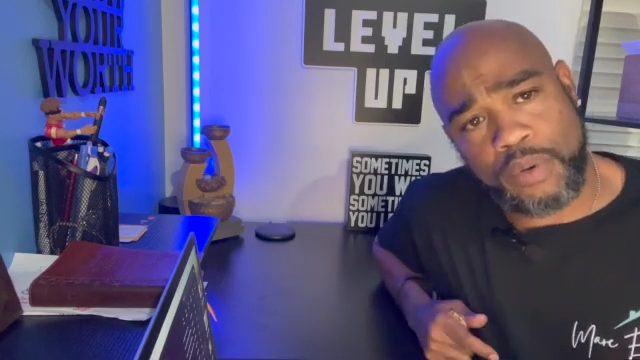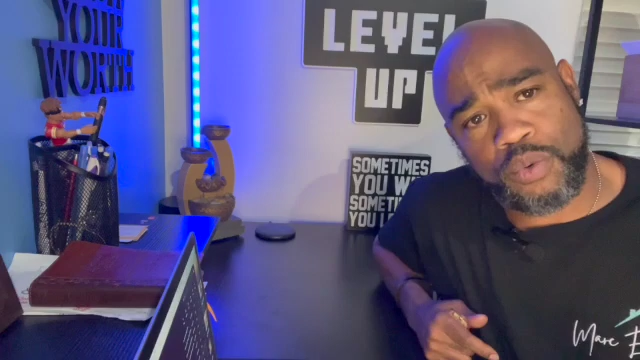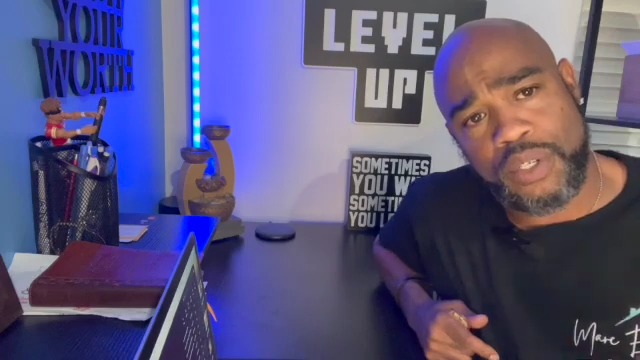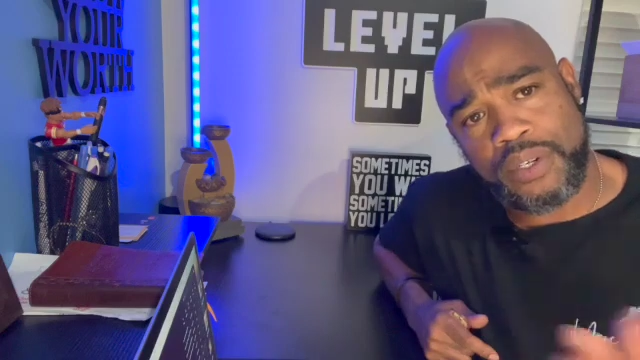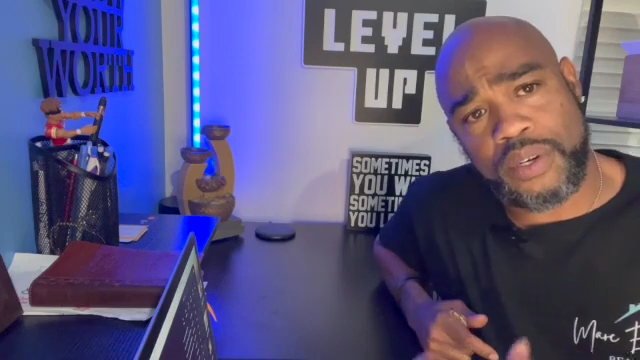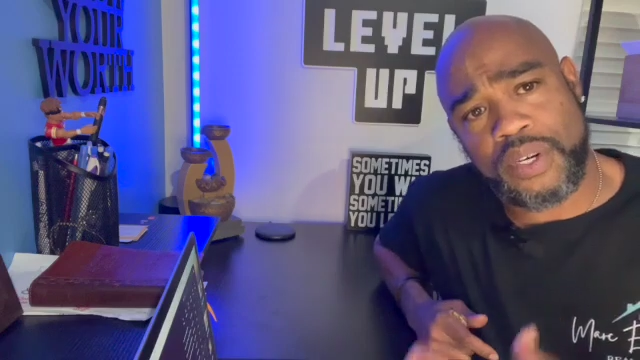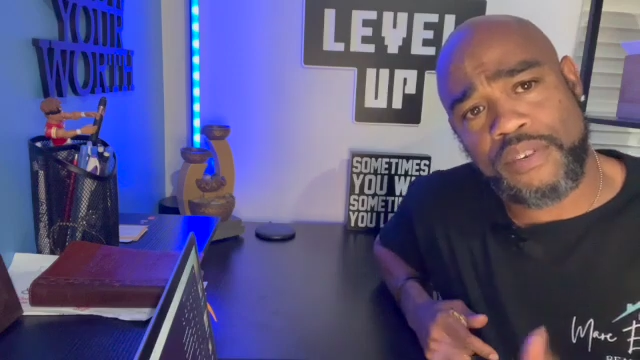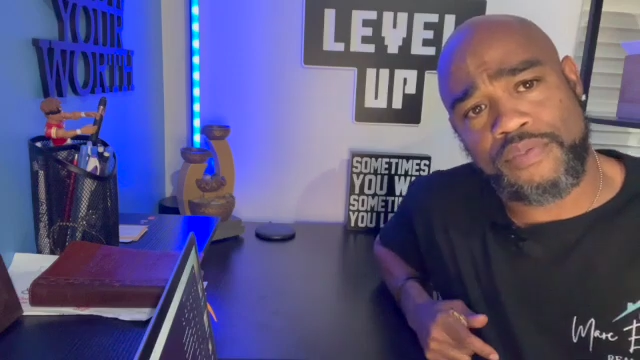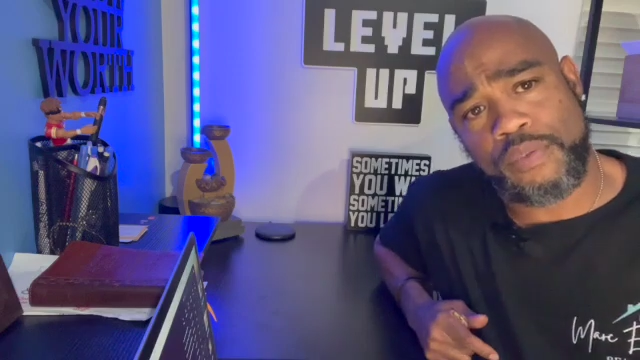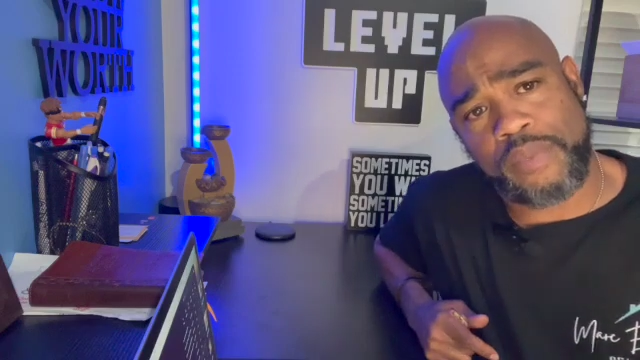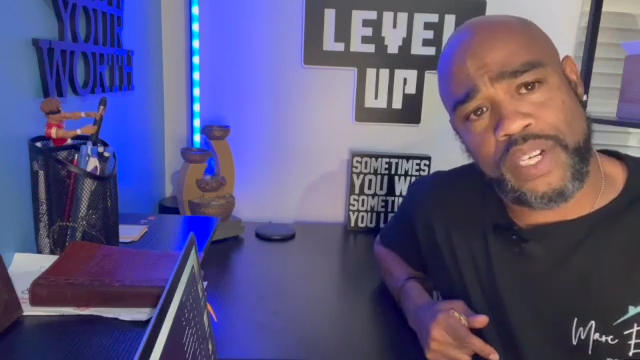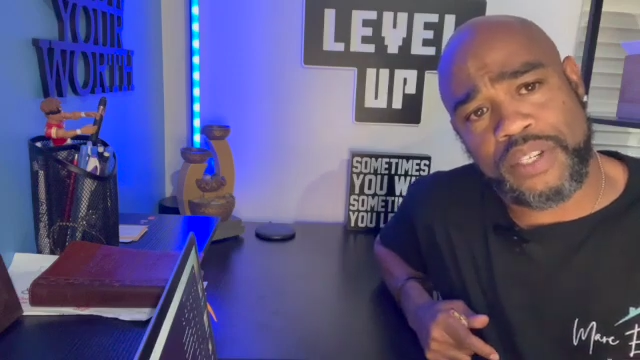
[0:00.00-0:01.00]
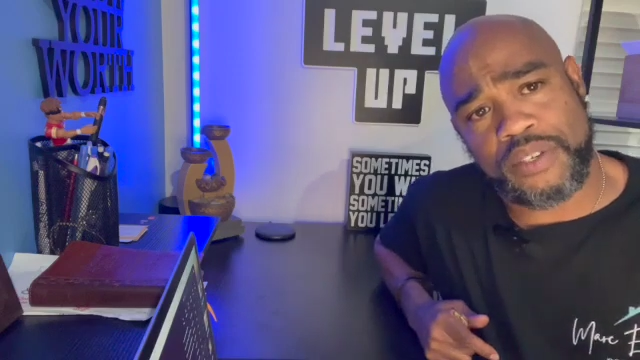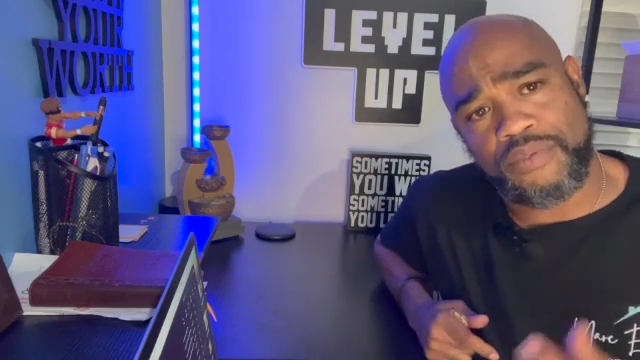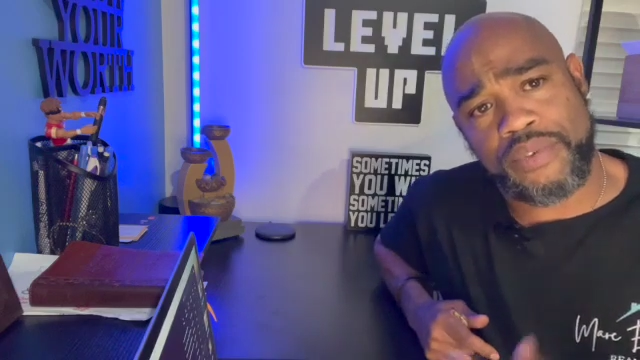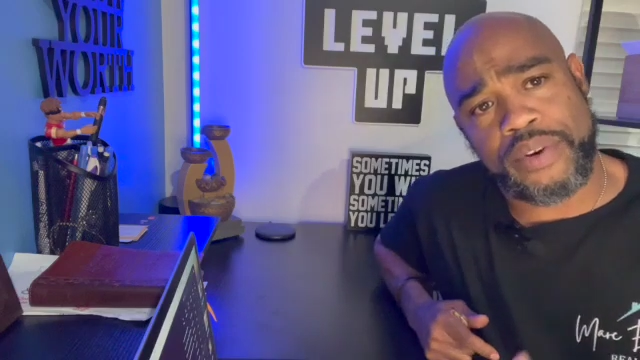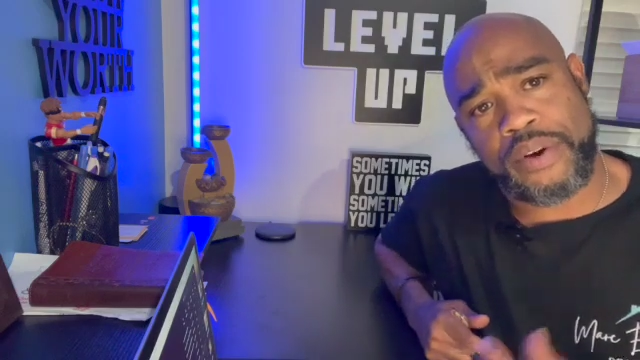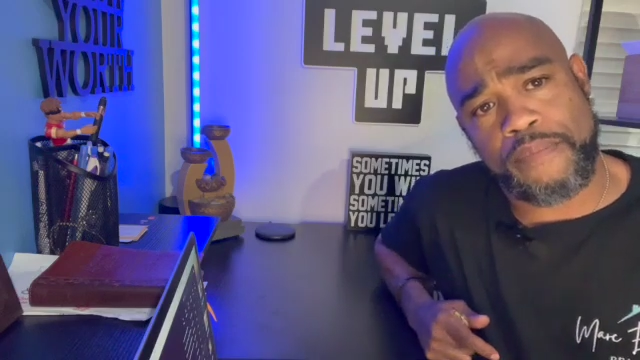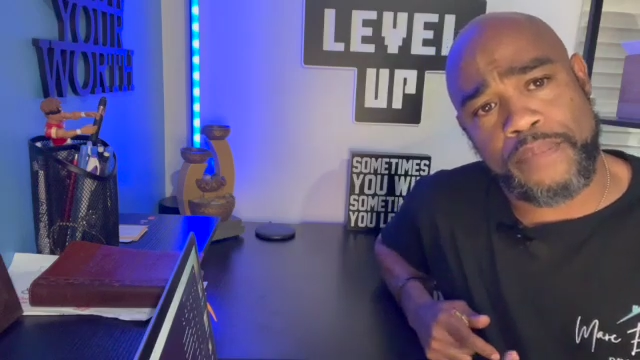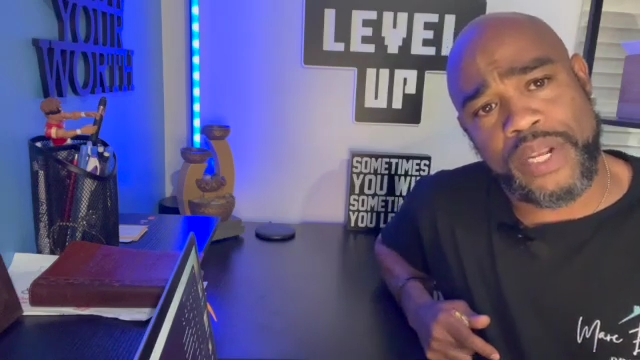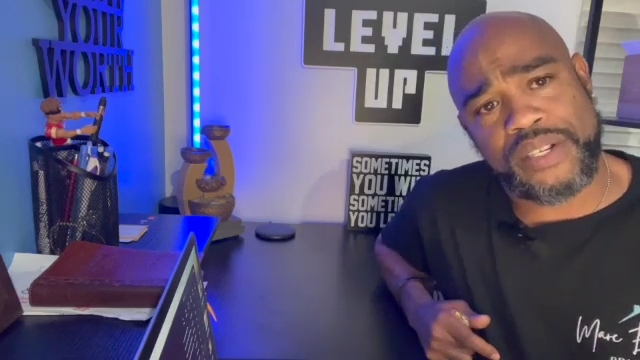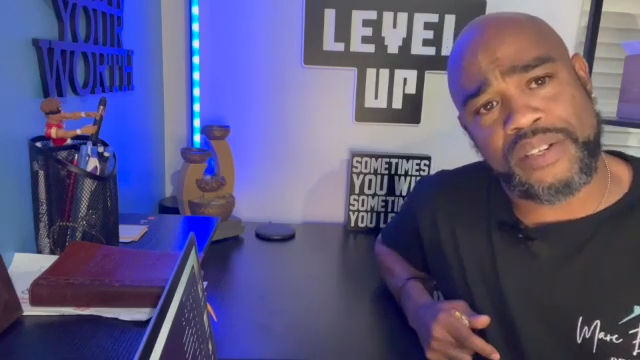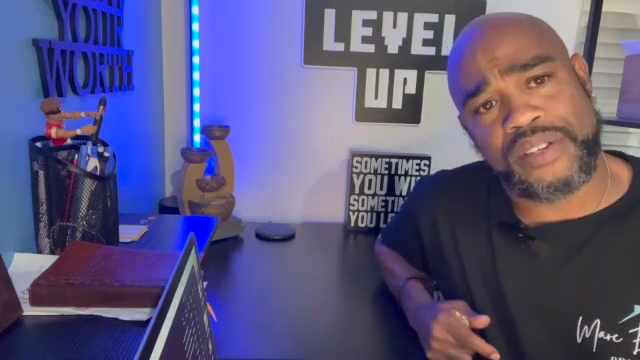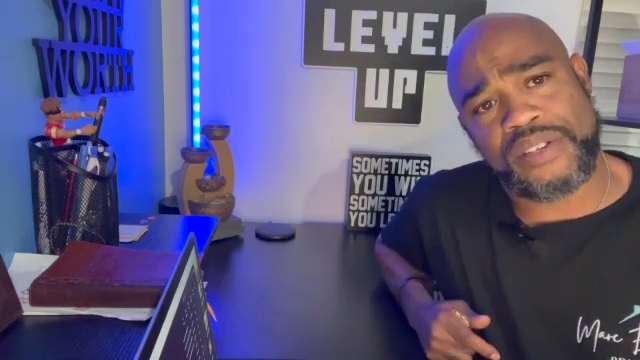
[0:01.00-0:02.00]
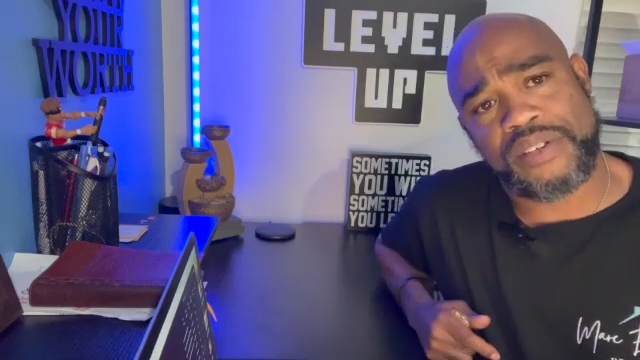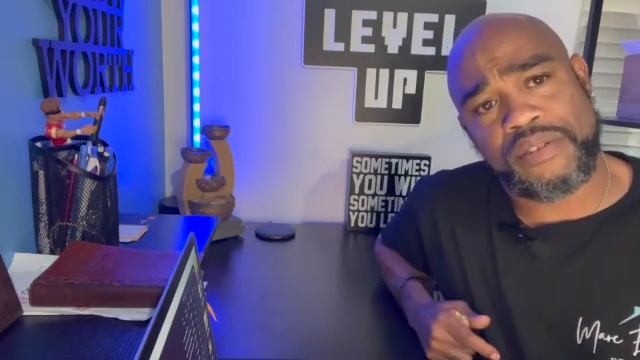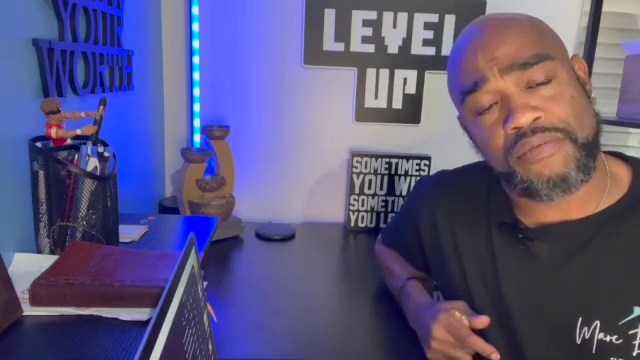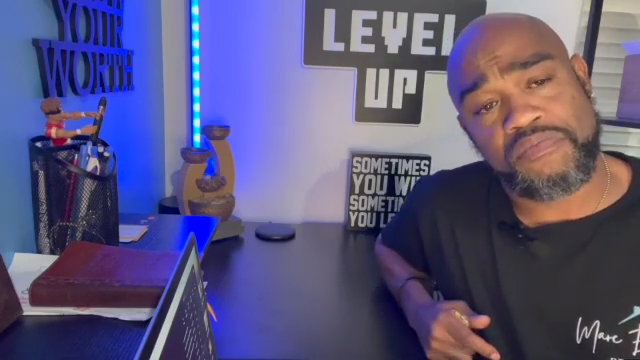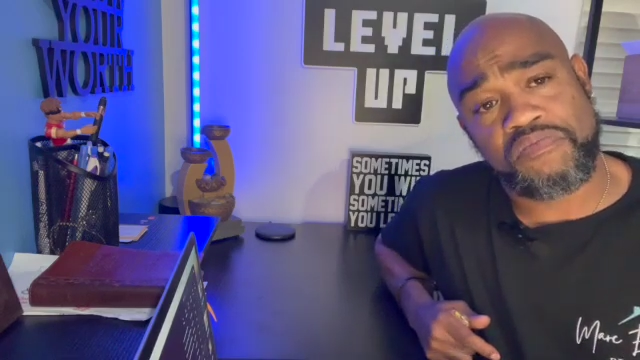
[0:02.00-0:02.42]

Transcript: with your information for your business